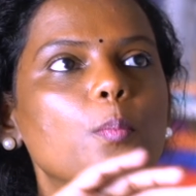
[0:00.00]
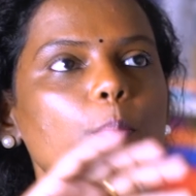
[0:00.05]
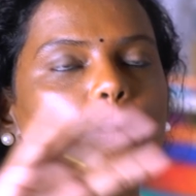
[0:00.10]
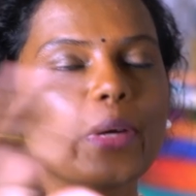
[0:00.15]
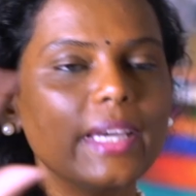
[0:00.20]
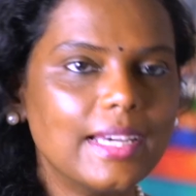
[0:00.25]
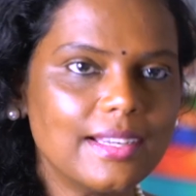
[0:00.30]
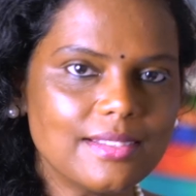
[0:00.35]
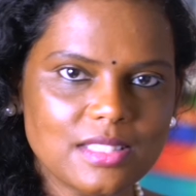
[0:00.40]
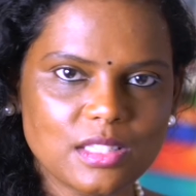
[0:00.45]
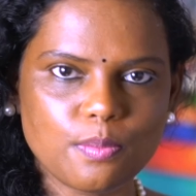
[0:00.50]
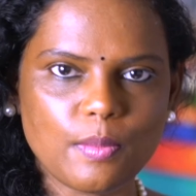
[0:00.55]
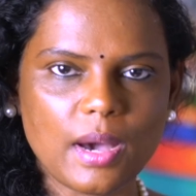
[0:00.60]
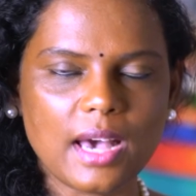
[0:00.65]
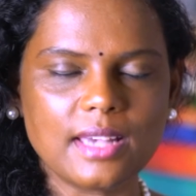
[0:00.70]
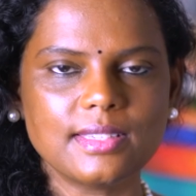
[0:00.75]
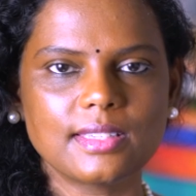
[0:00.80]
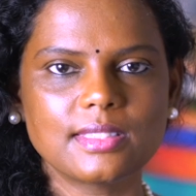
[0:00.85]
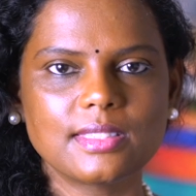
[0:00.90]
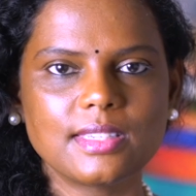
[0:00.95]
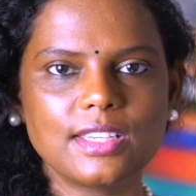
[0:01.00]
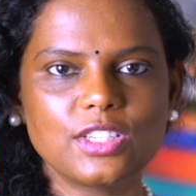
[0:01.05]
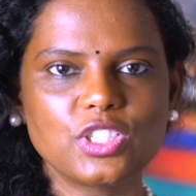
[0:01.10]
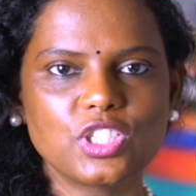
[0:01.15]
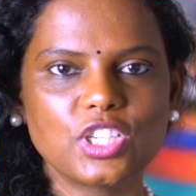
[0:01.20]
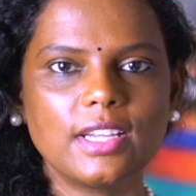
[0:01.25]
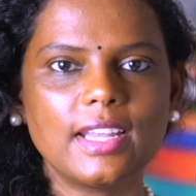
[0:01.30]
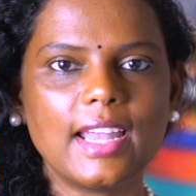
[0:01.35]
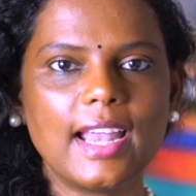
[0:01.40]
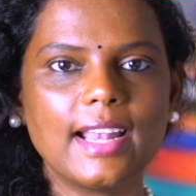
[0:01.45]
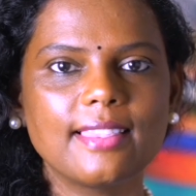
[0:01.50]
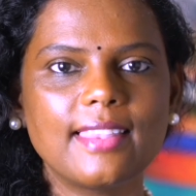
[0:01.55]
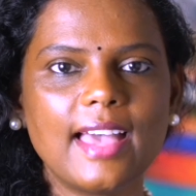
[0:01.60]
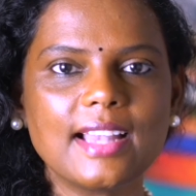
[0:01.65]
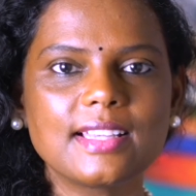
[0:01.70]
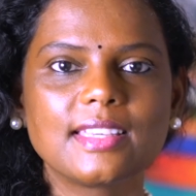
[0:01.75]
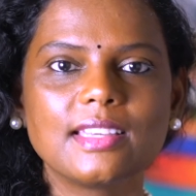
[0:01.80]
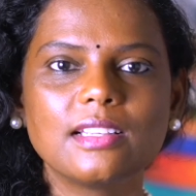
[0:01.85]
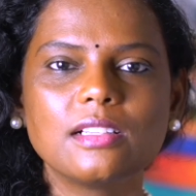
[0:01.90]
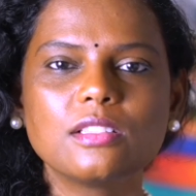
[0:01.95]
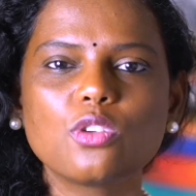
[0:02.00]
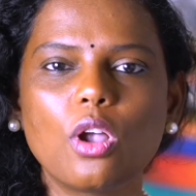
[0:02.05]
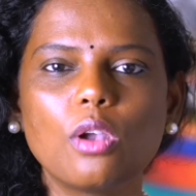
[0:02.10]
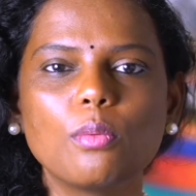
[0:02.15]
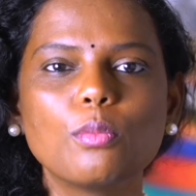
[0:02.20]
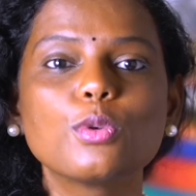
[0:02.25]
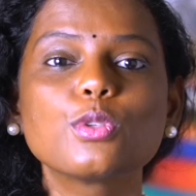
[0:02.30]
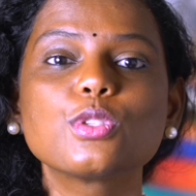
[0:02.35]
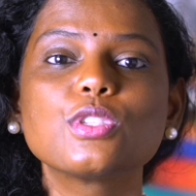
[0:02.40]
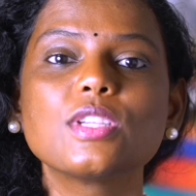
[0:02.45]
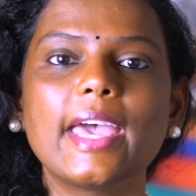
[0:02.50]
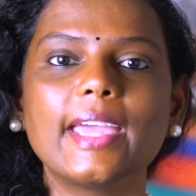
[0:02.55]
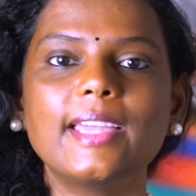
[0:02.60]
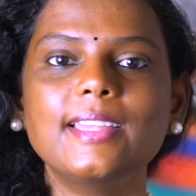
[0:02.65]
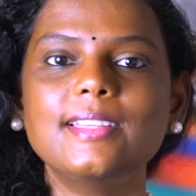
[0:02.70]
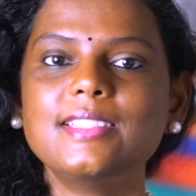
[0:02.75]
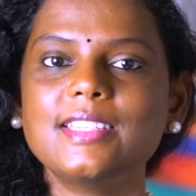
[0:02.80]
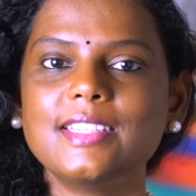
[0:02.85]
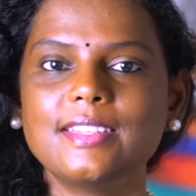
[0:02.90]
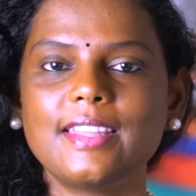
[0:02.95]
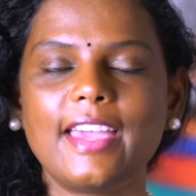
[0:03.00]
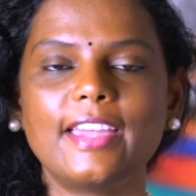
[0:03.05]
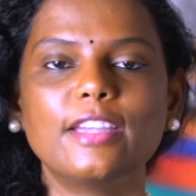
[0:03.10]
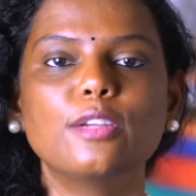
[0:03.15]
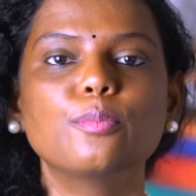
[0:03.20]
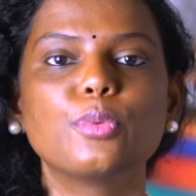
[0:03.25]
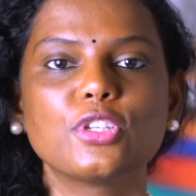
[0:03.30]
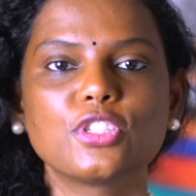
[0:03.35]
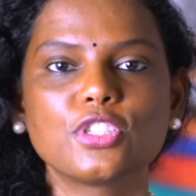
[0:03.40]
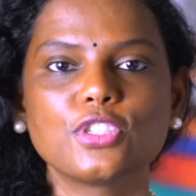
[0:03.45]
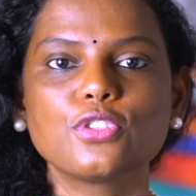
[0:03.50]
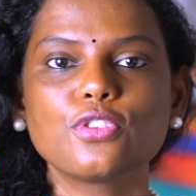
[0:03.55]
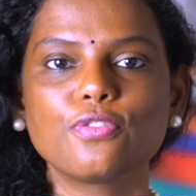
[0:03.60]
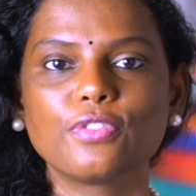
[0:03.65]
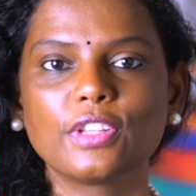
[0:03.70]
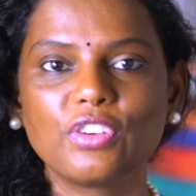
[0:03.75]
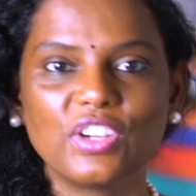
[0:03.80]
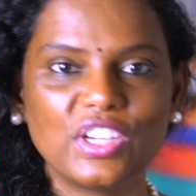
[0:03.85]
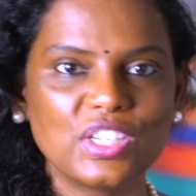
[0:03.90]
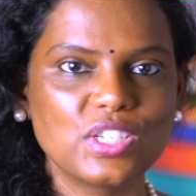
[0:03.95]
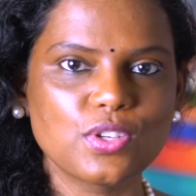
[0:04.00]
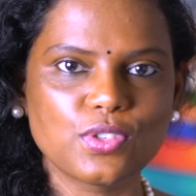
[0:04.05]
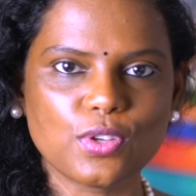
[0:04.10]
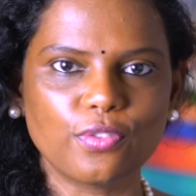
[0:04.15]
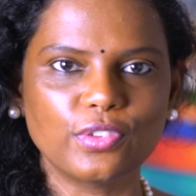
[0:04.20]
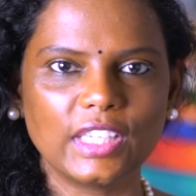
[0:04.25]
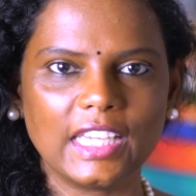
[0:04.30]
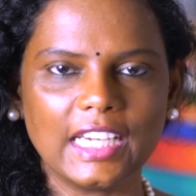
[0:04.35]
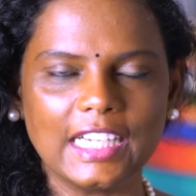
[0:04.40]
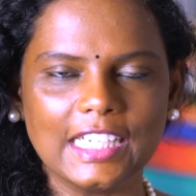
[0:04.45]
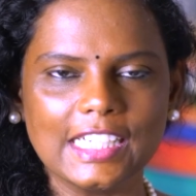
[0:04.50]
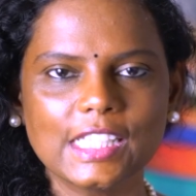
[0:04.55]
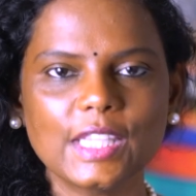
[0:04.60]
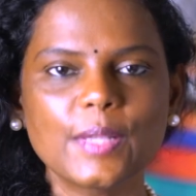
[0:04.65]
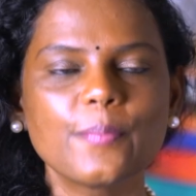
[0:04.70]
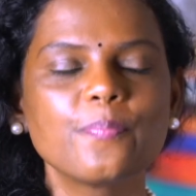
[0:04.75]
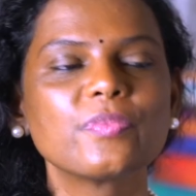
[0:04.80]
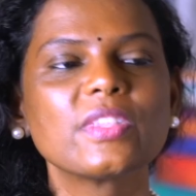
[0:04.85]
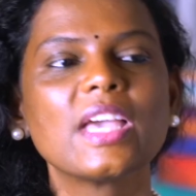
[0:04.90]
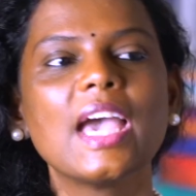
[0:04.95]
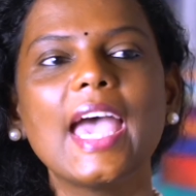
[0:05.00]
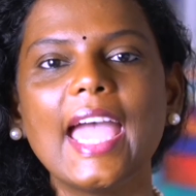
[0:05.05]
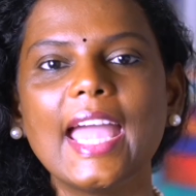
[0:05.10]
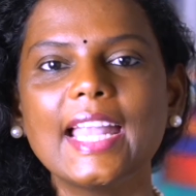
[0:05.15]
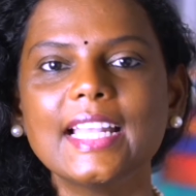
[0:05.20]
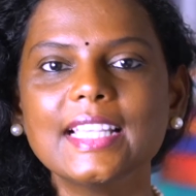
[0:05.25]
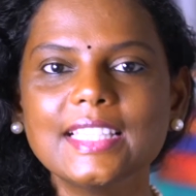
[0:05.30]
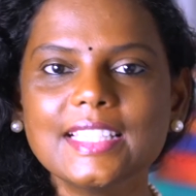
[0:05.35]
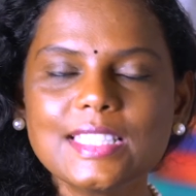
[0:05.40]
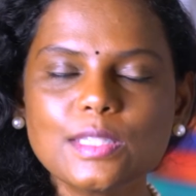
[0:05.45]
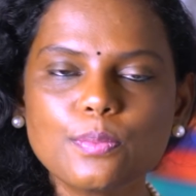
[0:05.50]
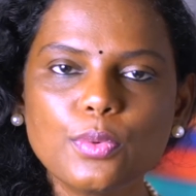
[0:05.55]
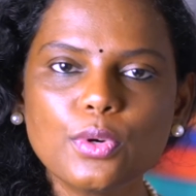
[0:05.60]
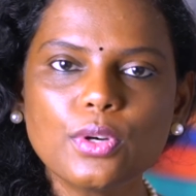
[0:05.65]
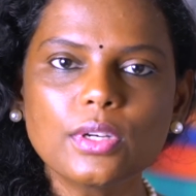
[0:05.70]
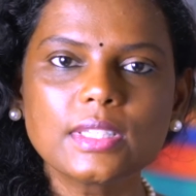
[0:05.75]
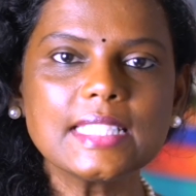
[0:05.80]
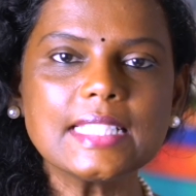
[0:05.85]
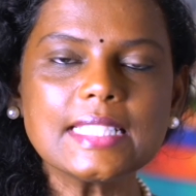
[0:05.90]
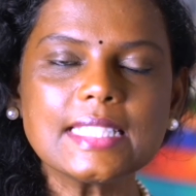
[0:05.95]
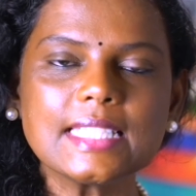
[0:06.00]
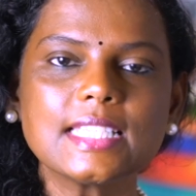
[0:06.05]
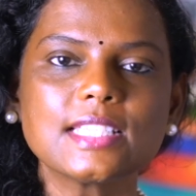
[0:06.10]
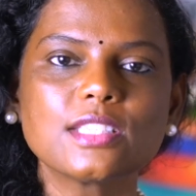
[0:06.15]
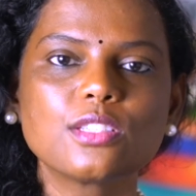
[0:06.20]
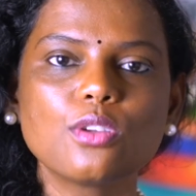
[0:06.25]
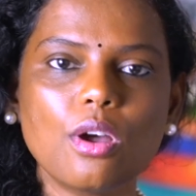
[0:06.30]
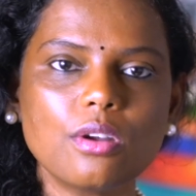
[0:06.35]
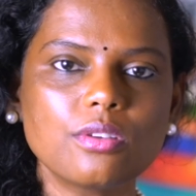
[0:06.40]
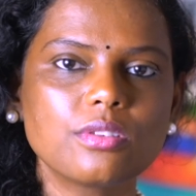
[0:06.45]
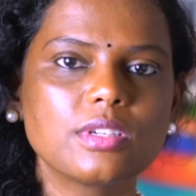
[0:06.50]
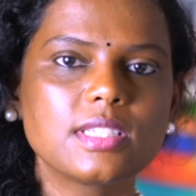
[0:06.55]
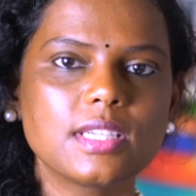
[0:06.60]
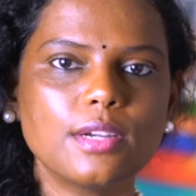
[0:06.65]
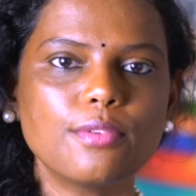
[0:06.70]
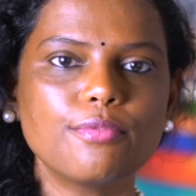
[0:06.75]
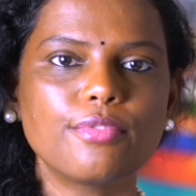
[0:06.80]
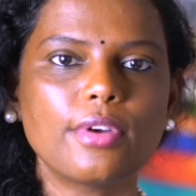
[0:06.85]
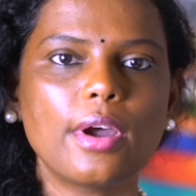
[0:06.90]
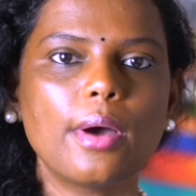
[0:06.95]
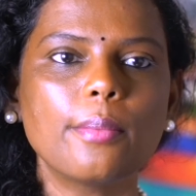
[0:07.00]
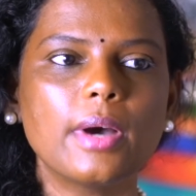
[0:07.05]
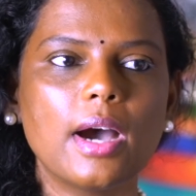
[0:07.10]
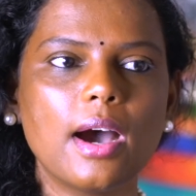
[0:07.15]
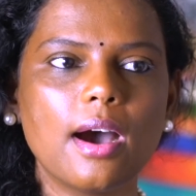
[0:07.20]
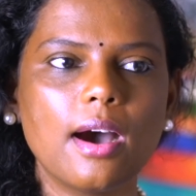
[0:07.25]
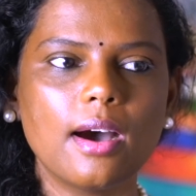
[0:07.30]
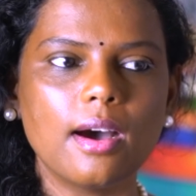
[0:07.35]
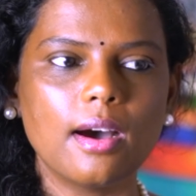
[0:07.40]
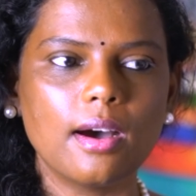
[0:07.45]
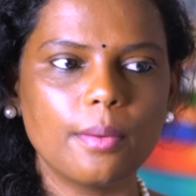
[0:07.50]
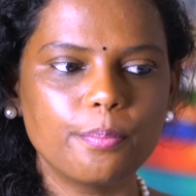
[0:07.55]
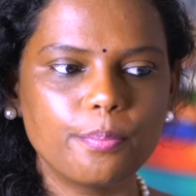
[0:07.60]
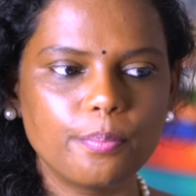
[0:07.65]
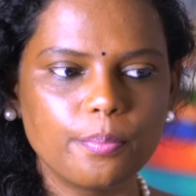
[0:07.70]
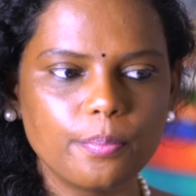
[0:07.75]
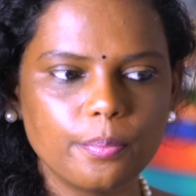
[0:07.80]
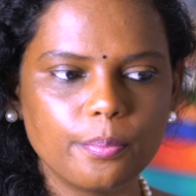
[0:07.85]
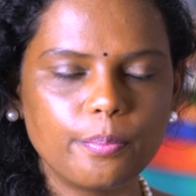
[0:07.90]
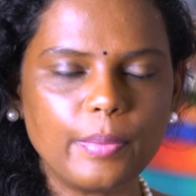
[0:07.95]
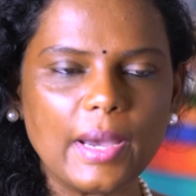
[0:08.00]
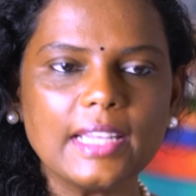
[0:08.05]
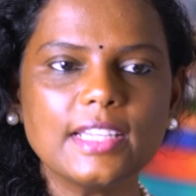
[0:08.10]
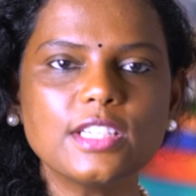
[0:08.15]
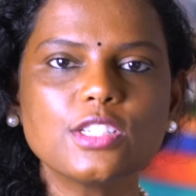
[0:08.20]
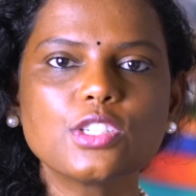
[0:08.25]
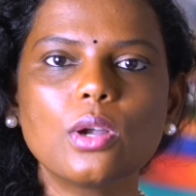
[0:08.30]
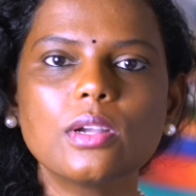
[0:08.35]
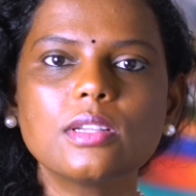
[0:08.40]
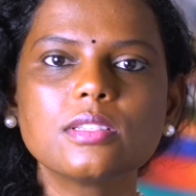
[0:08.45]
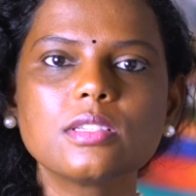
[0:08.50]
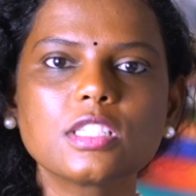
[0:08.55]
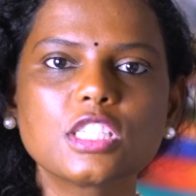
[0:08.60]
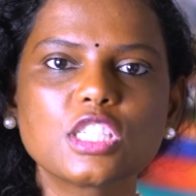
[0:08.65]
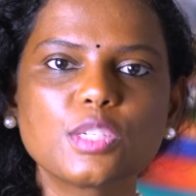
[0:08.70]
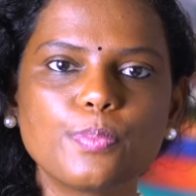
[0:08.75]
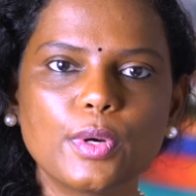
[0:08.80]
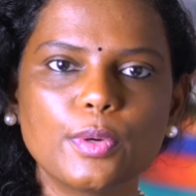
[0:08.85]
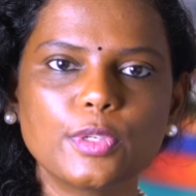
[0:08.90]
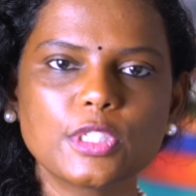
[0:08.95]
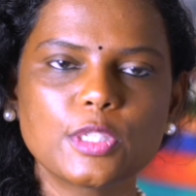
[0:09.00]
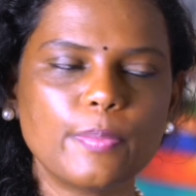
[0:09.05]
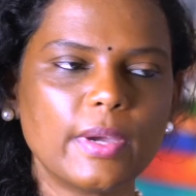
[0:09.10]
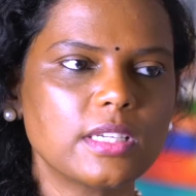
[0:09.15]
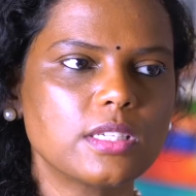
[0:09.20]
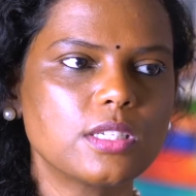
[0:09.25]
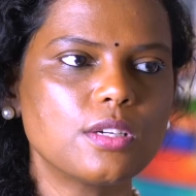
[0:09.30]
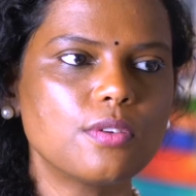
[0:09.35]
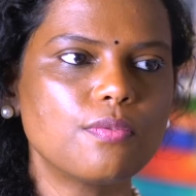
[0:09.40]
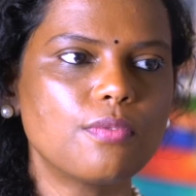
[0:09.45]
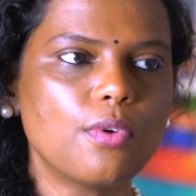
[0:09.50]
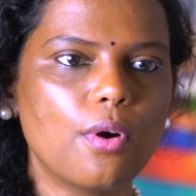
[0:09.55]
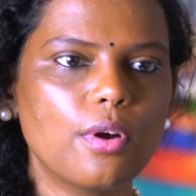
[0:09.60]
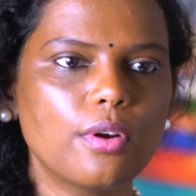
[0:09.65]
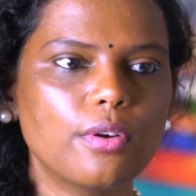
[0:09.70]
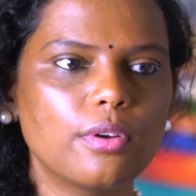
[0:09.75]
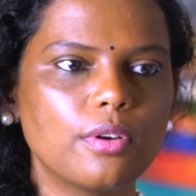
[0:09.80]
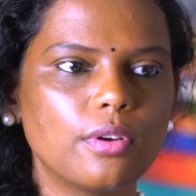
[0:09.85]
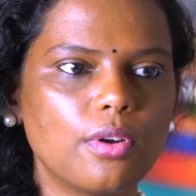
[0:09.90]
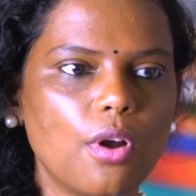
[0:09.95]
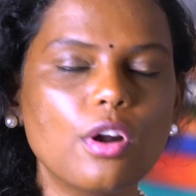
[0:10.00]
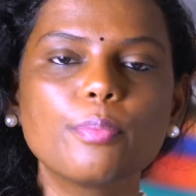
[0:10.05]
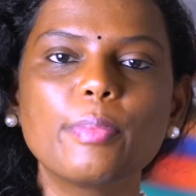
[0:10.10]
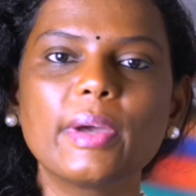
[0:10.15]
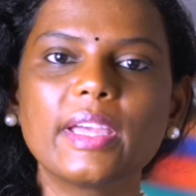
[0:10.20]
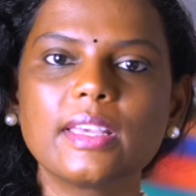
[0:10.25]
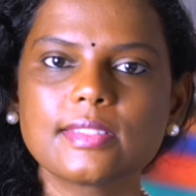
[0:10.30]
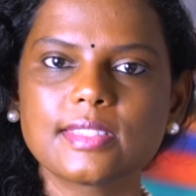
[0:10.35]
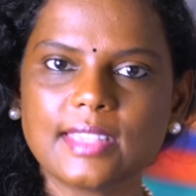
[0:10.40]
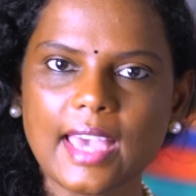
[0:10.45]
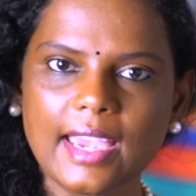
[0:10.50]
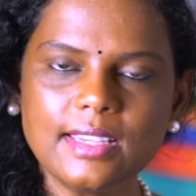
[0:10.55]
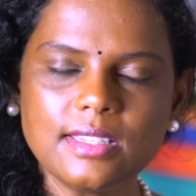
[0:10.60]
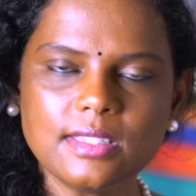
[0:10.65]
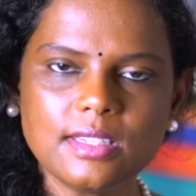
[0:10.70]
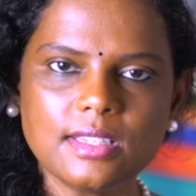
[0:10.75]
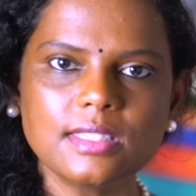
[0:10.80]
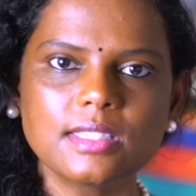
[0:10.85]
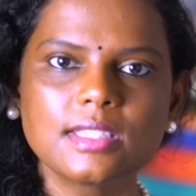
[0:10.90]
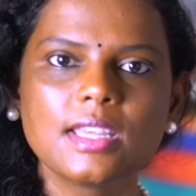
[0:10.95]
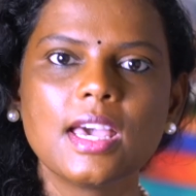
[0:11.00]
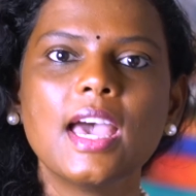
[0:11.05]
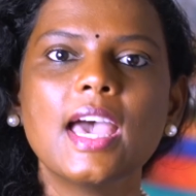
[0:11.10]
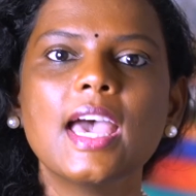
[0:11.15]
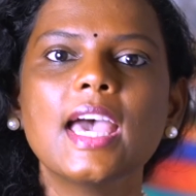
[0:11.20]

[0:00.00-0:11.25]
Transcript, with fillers: biggest mass extinction and that killed almost 99% of the creatures of the earth and this book since it is not written from a paleontologist perspective or not by a scientist